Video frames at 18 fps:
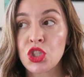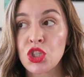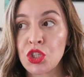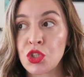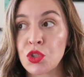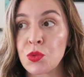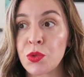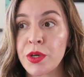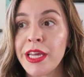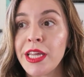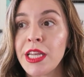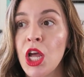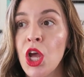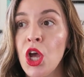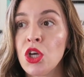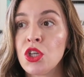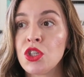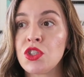to
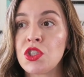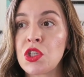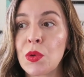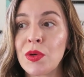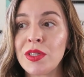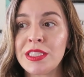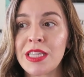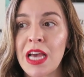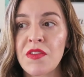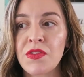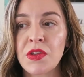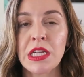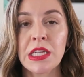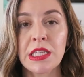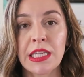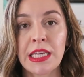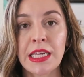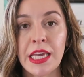it so it
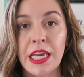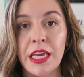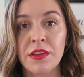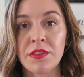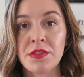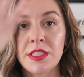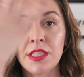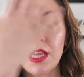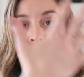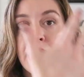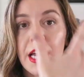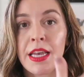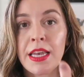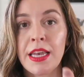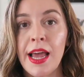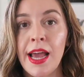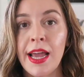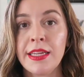definitely gives like
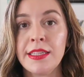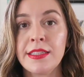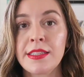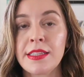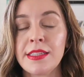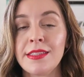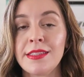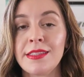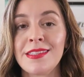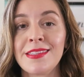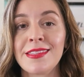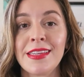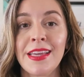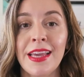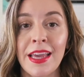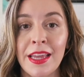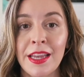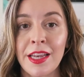a nice
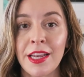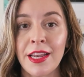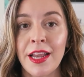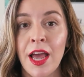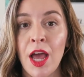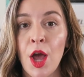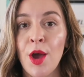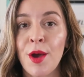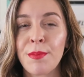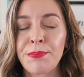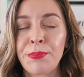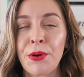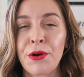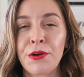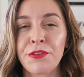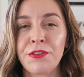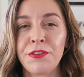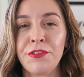skin
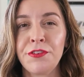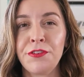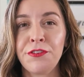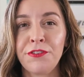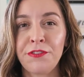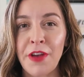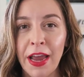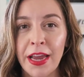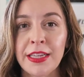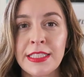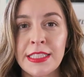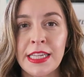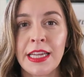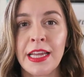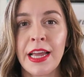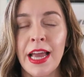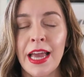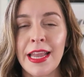perfume
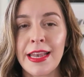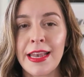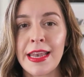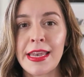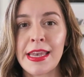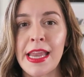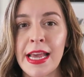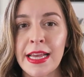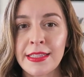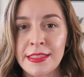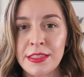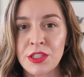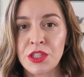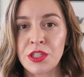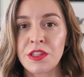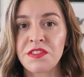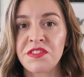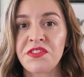
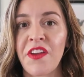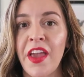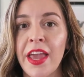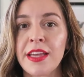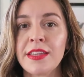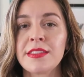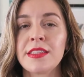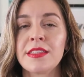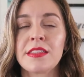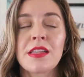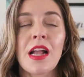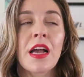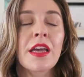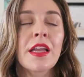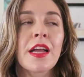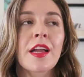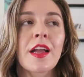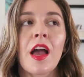Nest to the face. It's
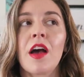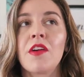not gonna